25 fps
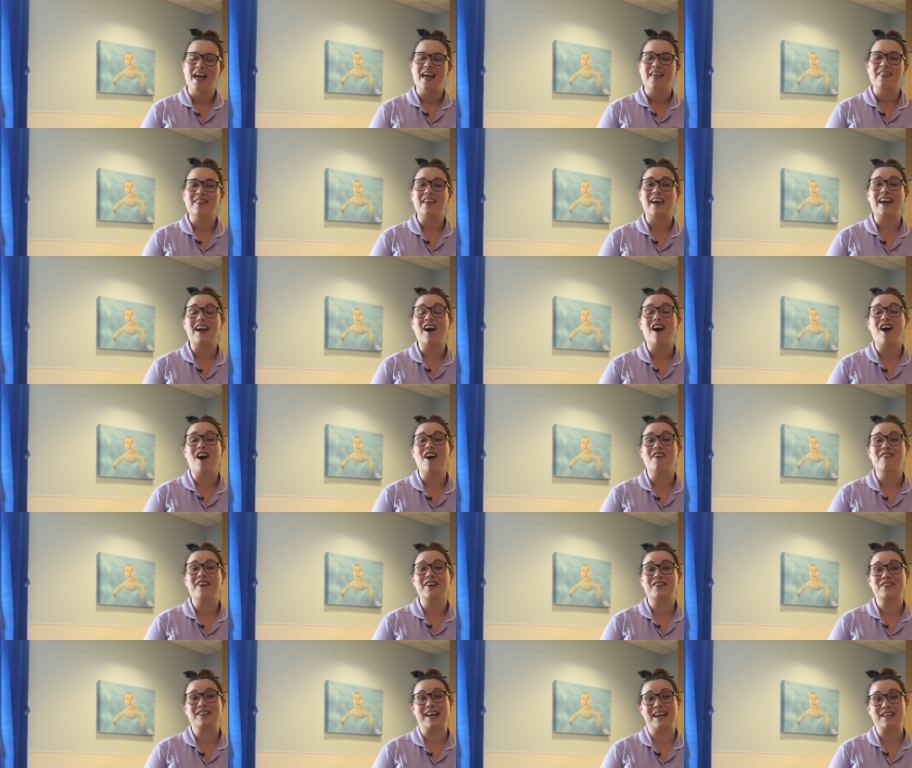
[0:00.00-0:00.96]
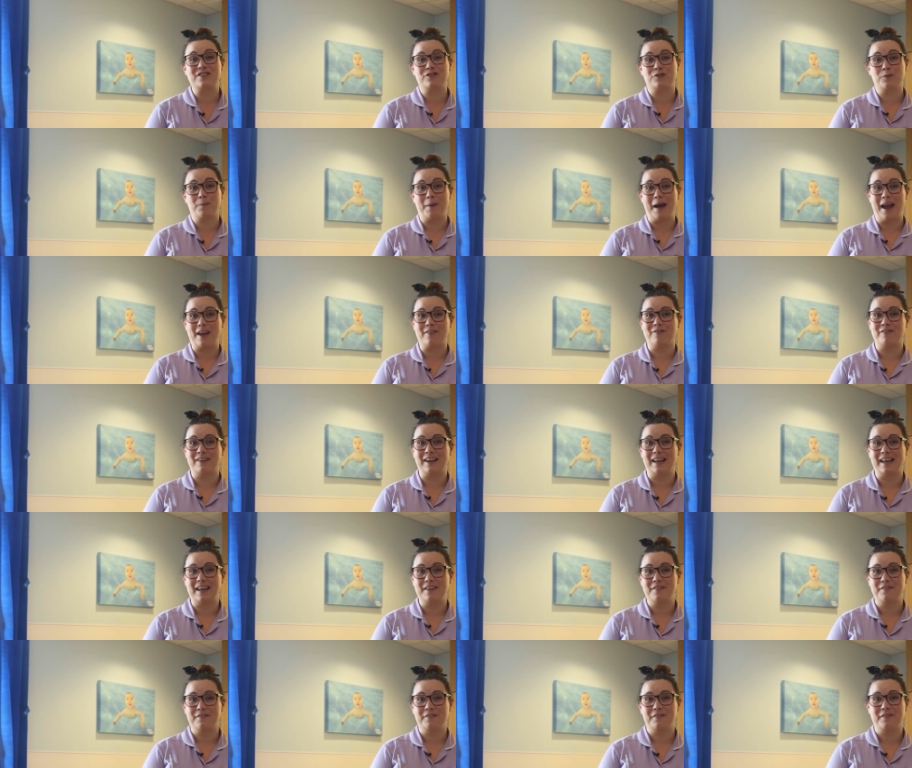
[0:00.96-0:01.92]
They are our natural pain
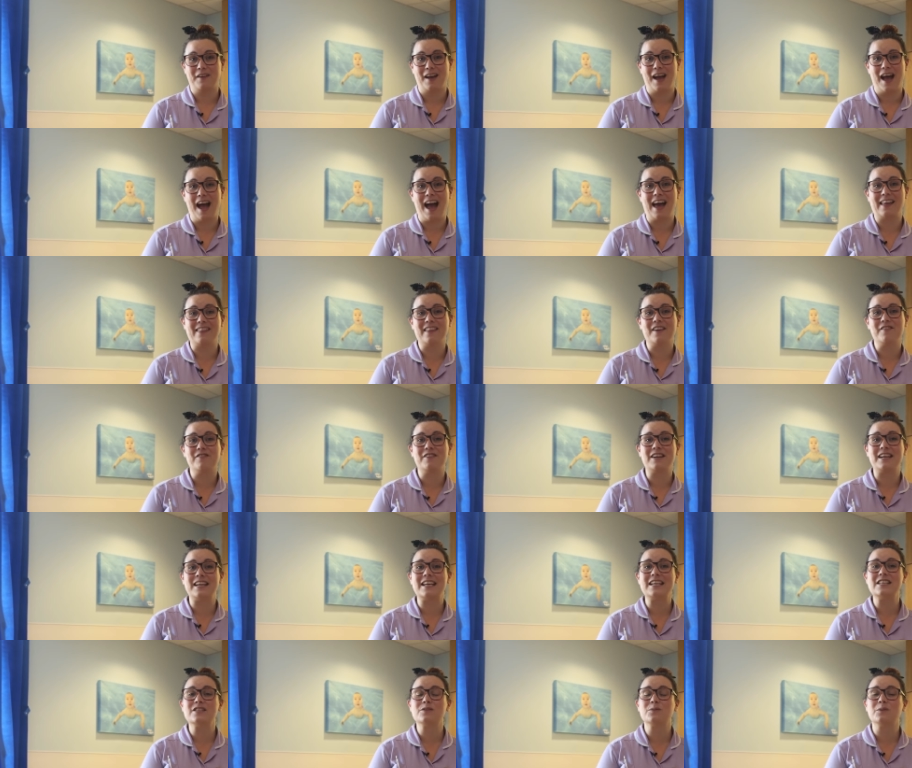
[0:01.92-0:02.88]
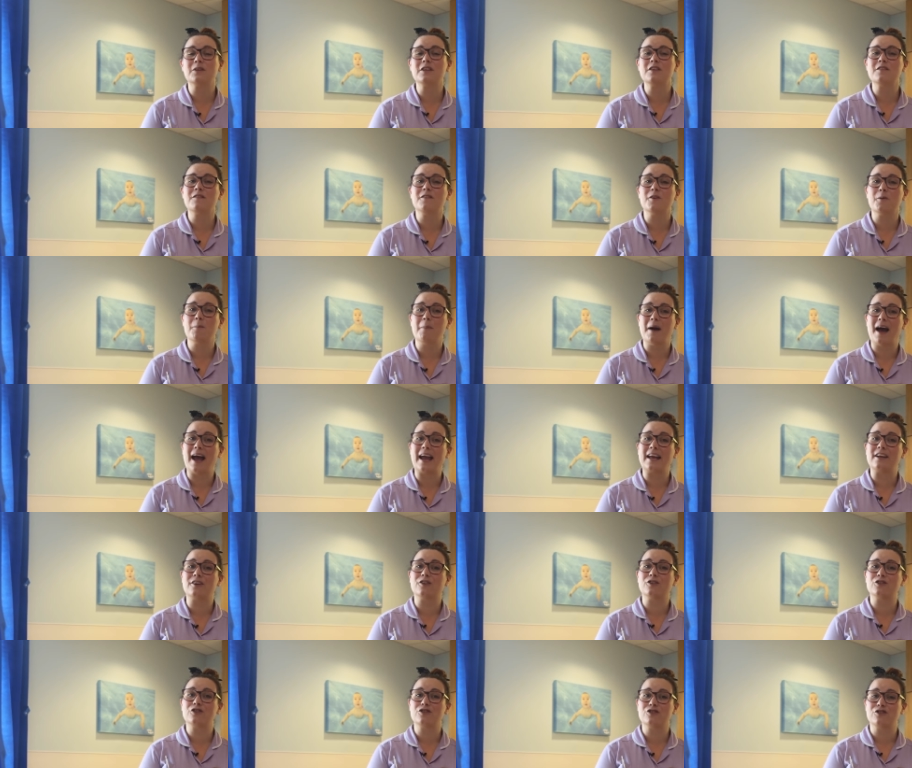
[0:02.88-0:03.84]
relief, and they're released when you feel
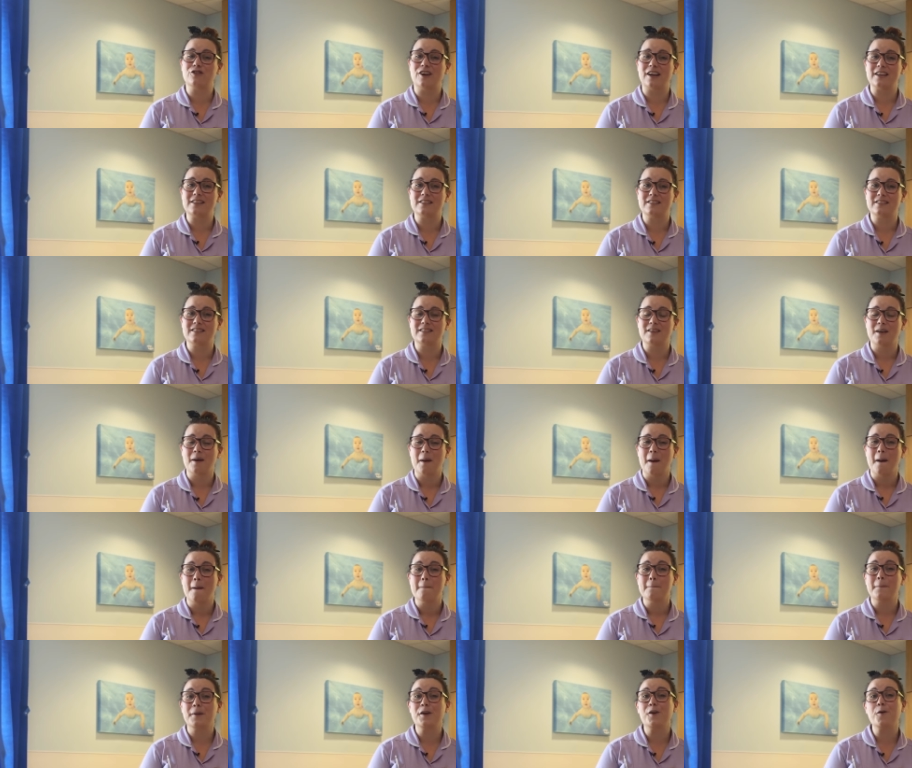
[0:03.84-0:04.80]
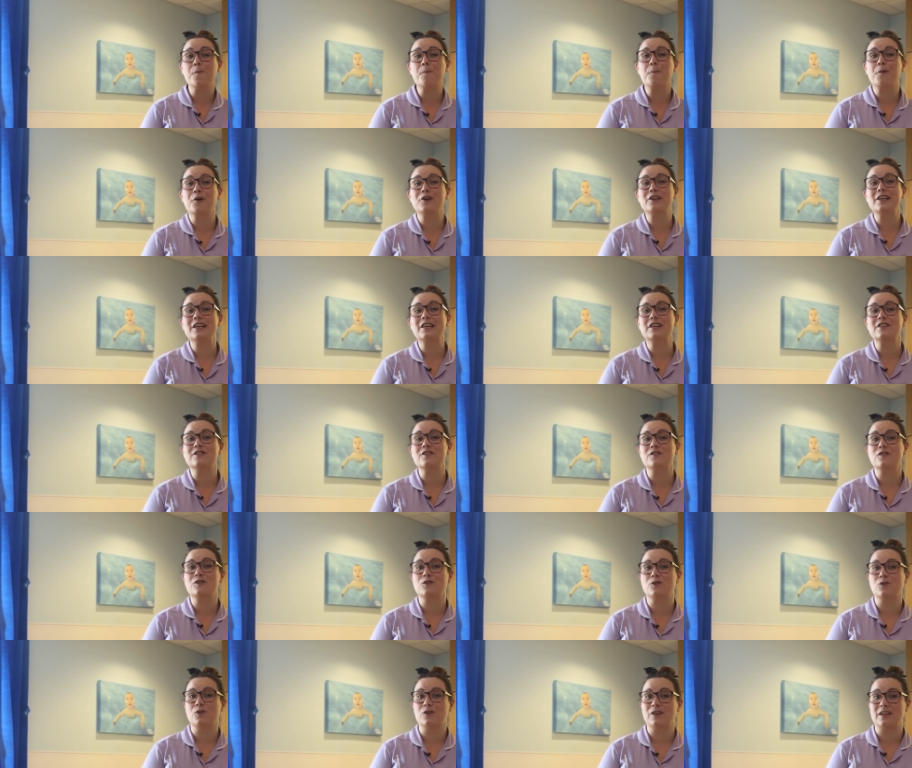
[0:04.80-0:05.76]
pain or stress, but your body can
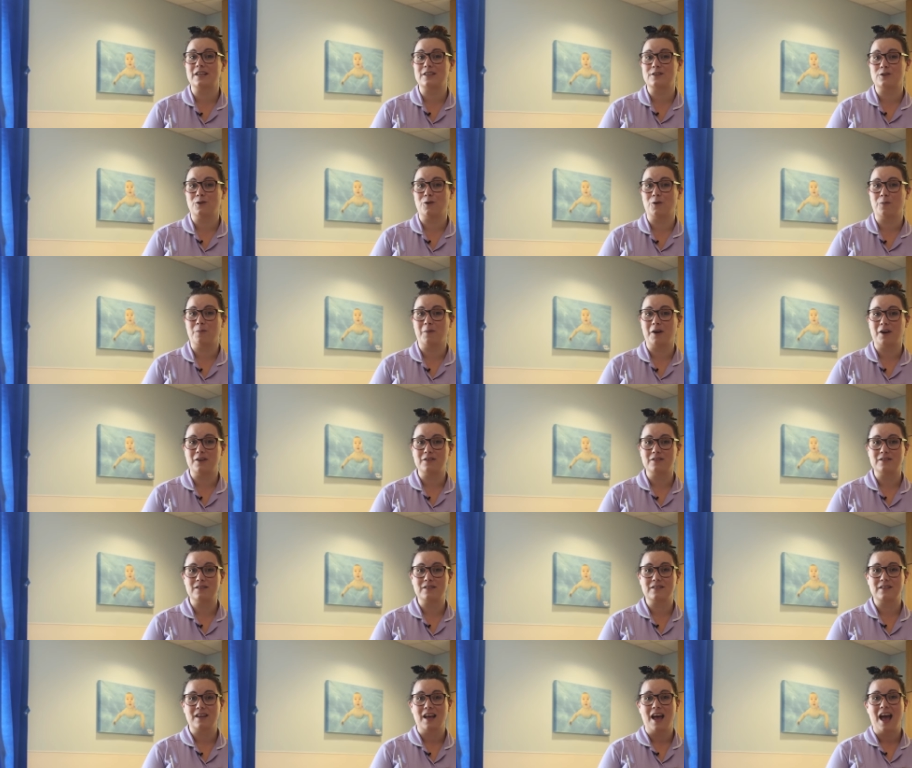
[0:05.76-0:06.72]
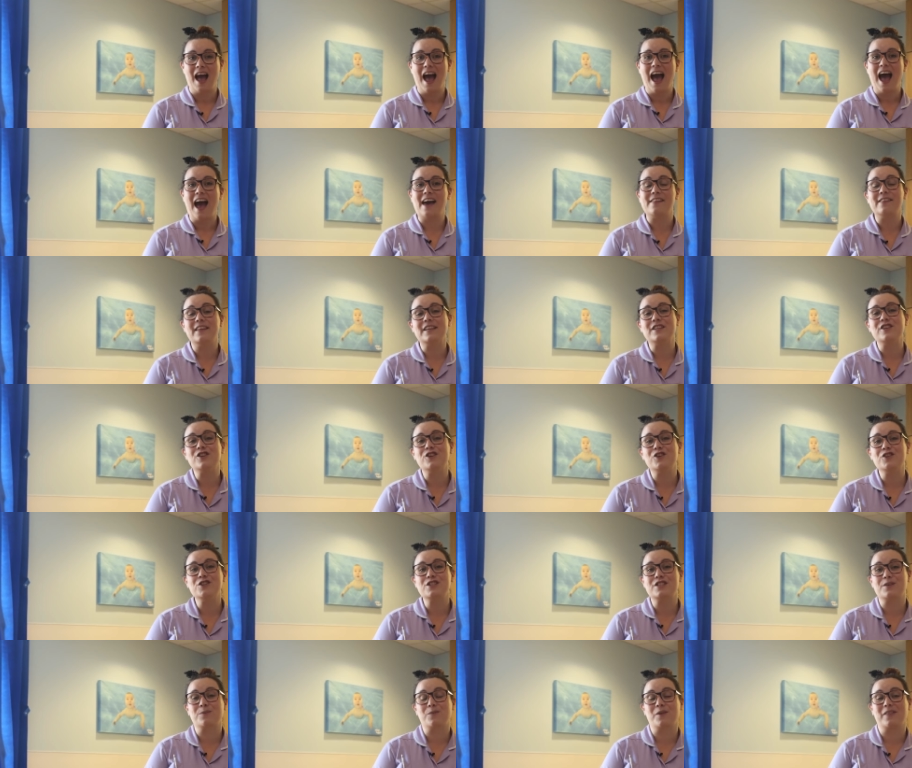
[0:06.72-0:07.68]
store these hormones and then
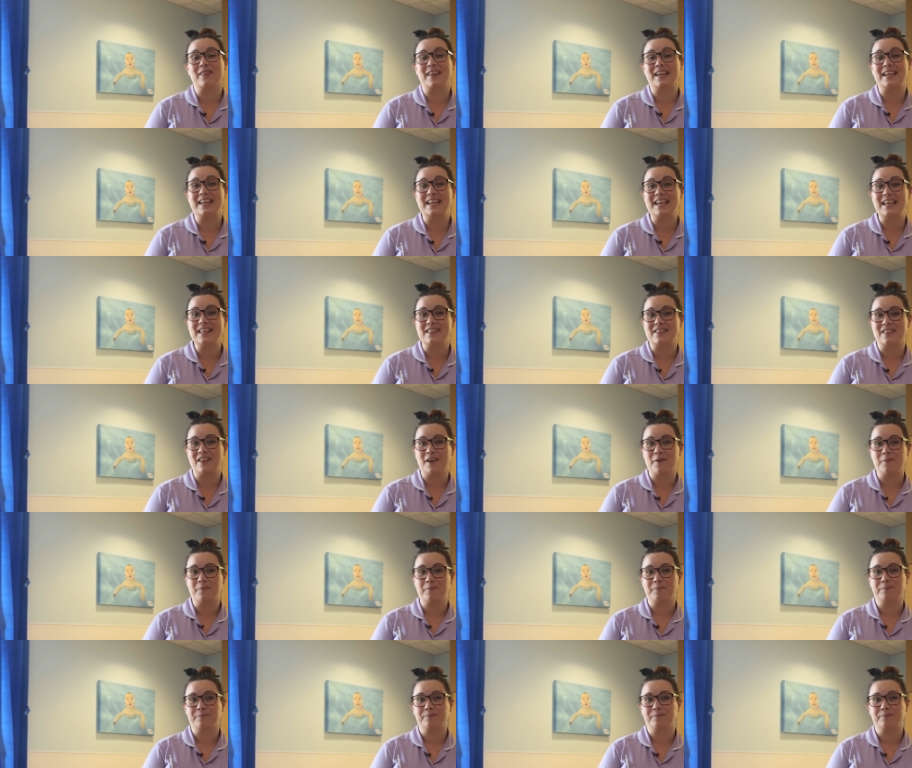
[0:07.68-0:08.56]
use them when they need them.